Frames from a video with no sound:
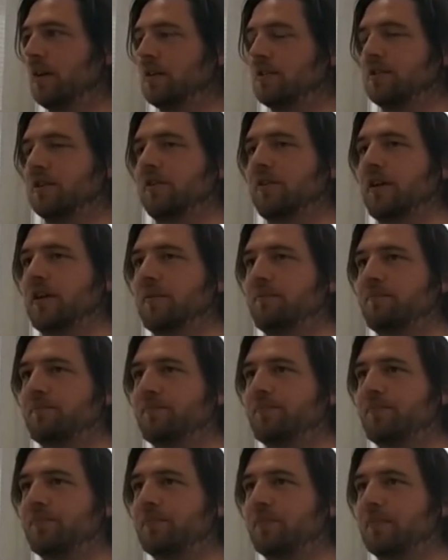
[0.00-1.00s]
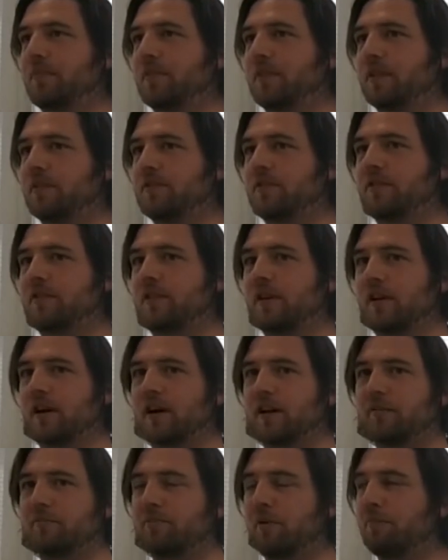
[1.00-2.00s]
So the
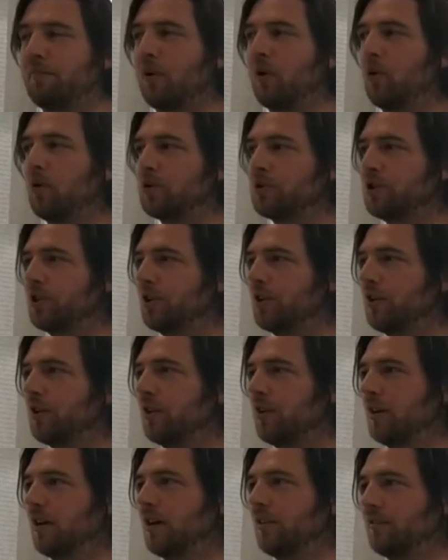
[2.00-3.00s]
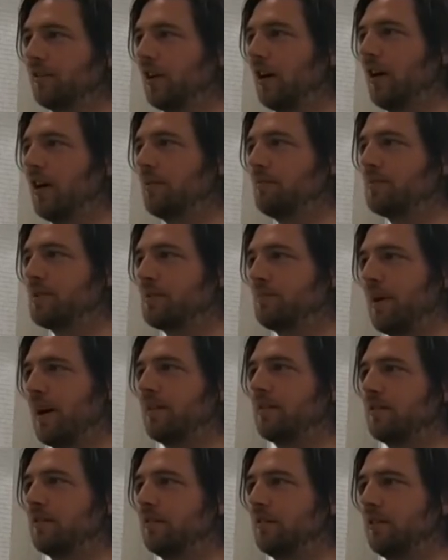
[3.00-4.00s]
kind of proportion of time
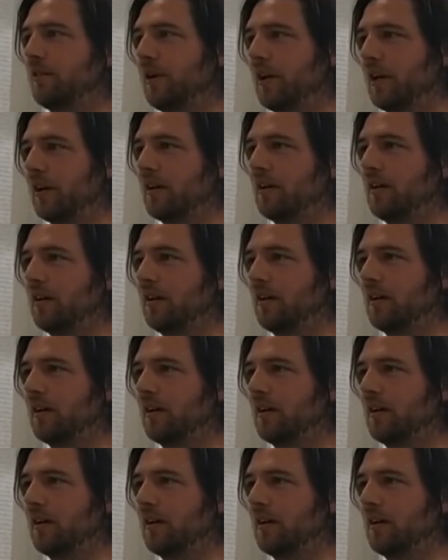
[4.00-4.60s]
spent doing